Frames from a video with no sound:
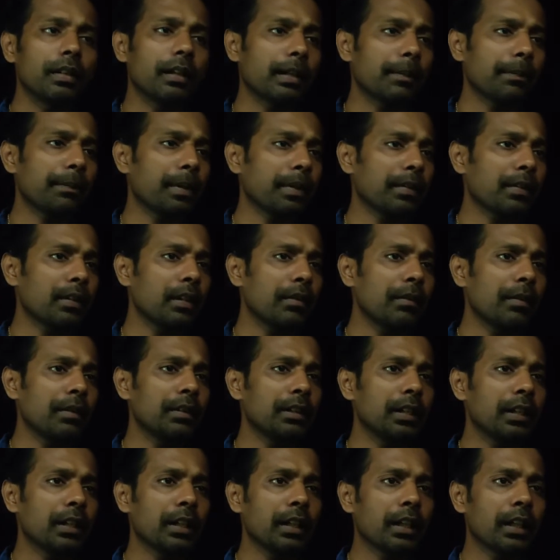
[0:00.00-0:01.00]
represented
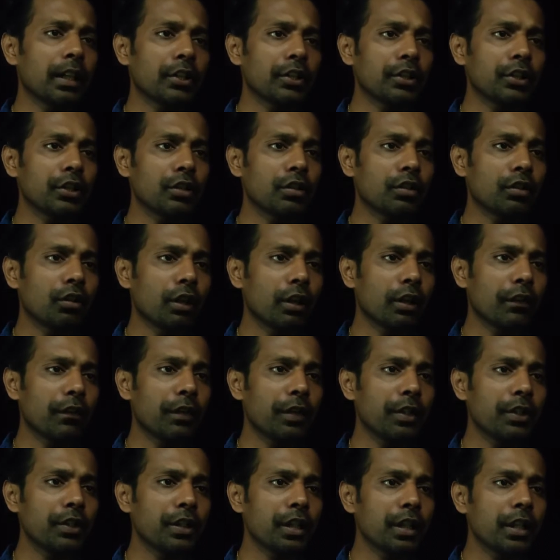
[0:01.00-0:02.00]
with the regression
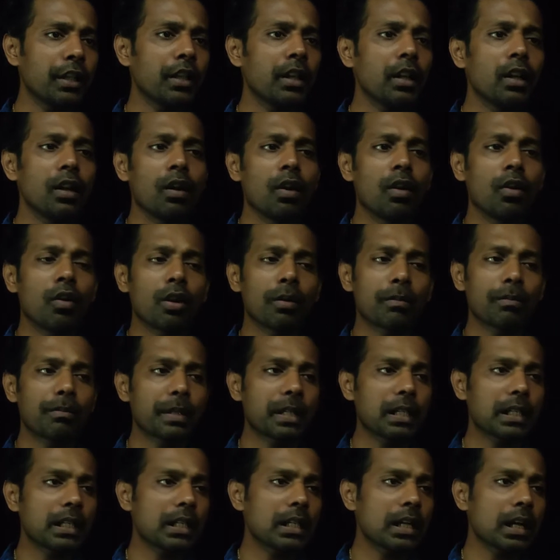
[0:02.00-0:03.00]
coefficient or
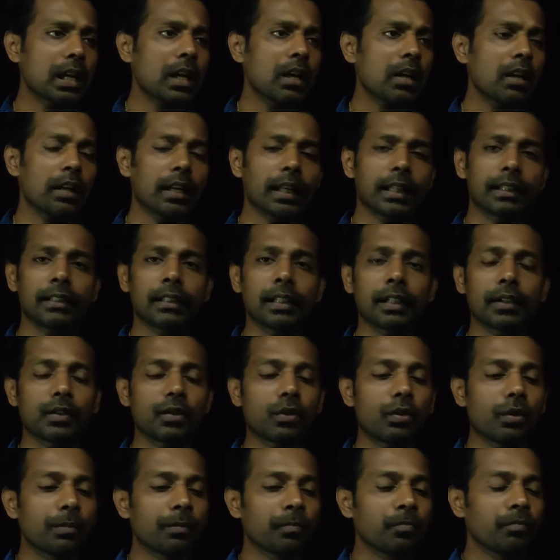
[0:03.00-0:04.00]
beta, like that.
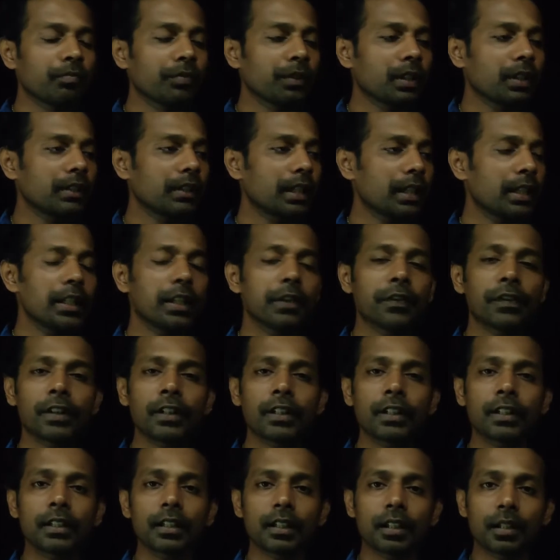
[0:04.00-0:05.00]
So there are
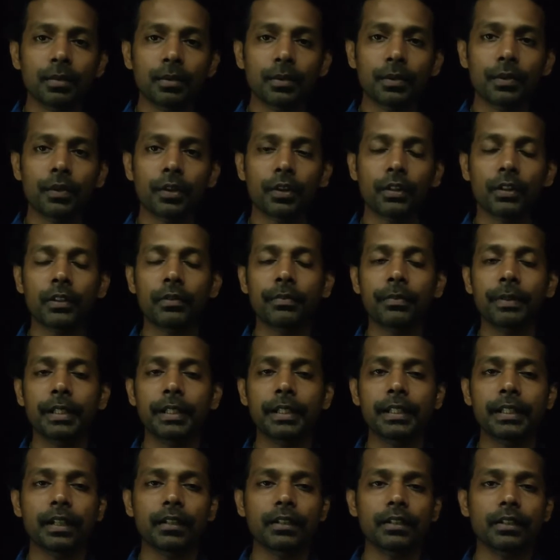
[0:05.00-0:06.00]
different terms for this
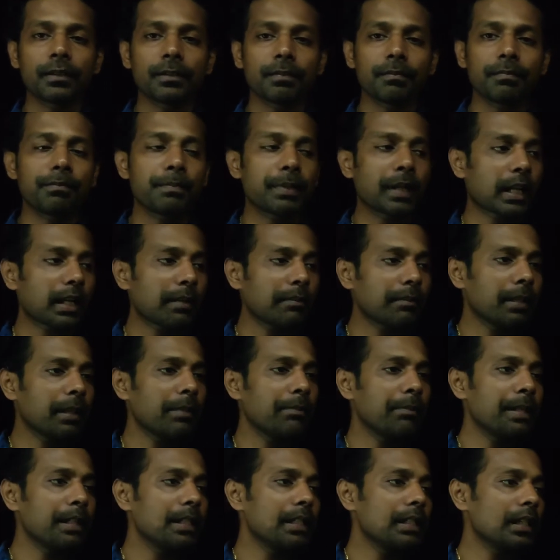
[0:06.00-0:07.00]
beta. The
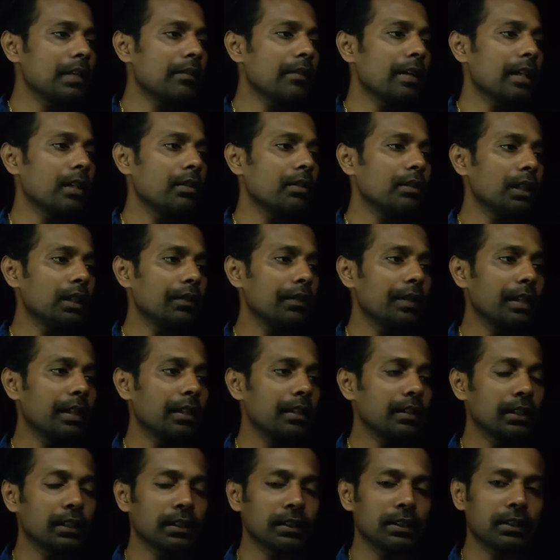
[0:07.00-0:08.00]
primary beta value
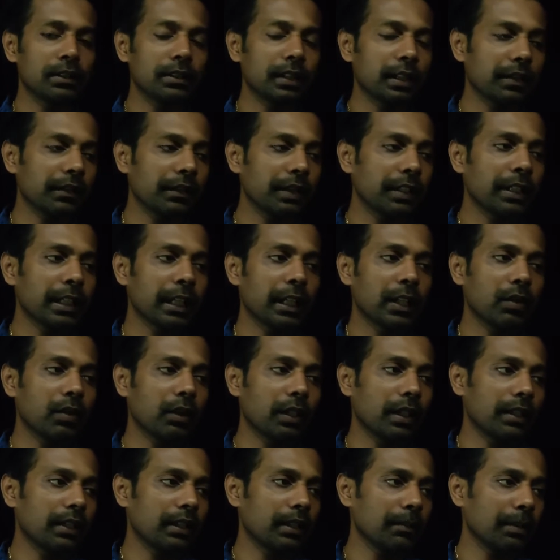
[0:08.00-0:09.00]
that we
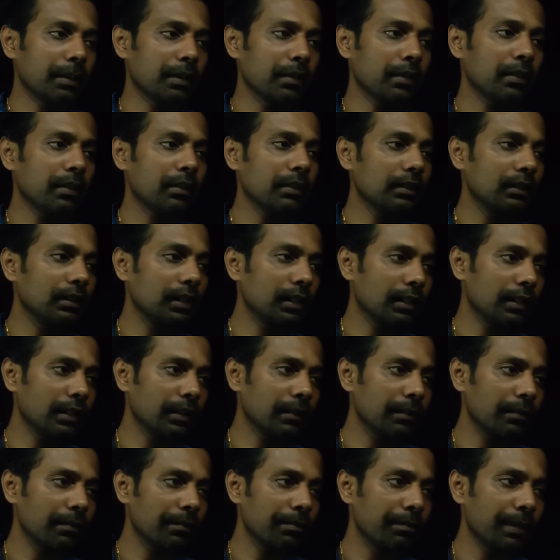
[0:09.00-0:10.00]
calculate, that means the
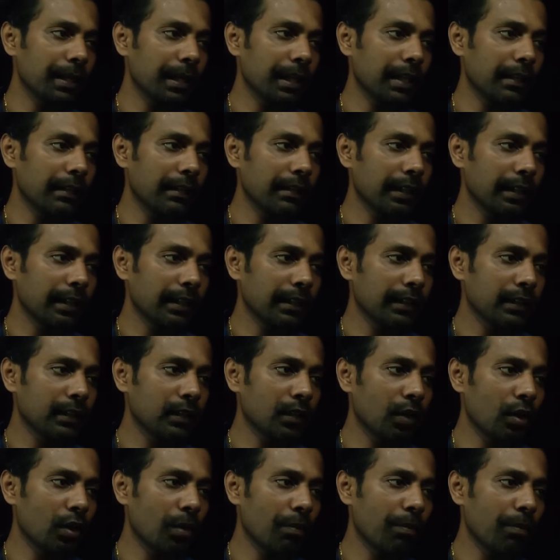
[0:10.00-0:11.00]
basic
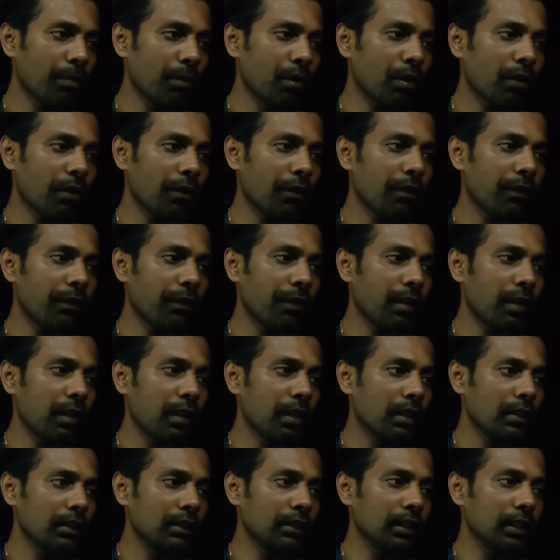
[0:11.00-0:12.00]
slope of
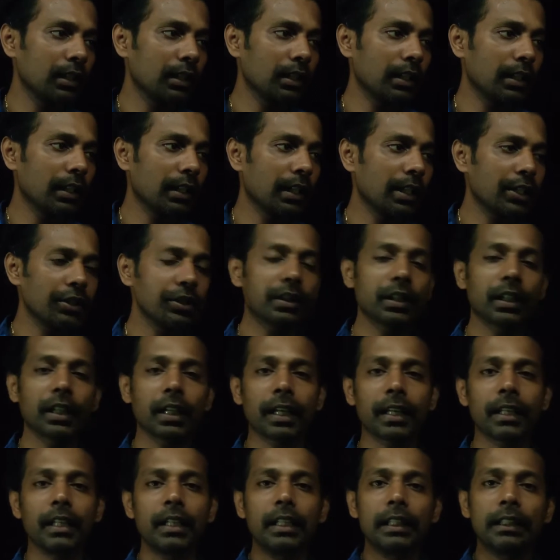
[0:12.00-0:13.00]
the
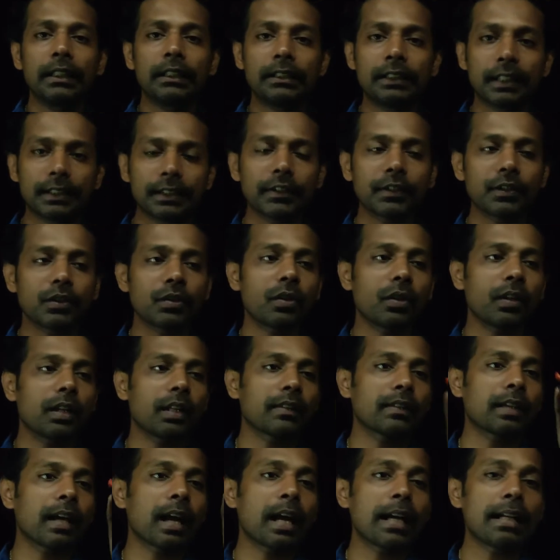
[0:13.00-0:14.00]
regression line, this is
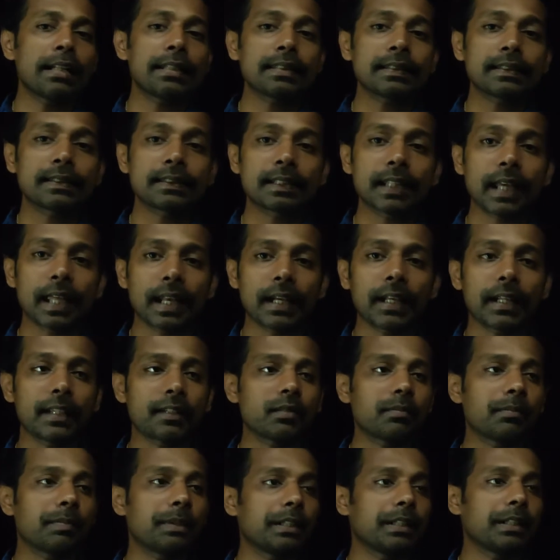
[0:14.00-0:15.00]
called as
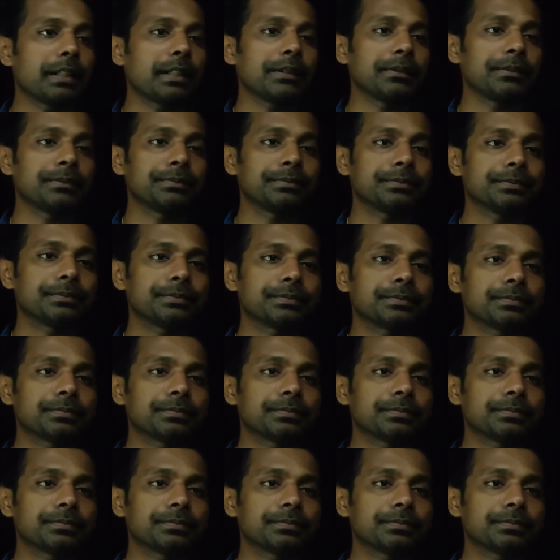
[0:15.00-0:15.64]
unstandardized beta.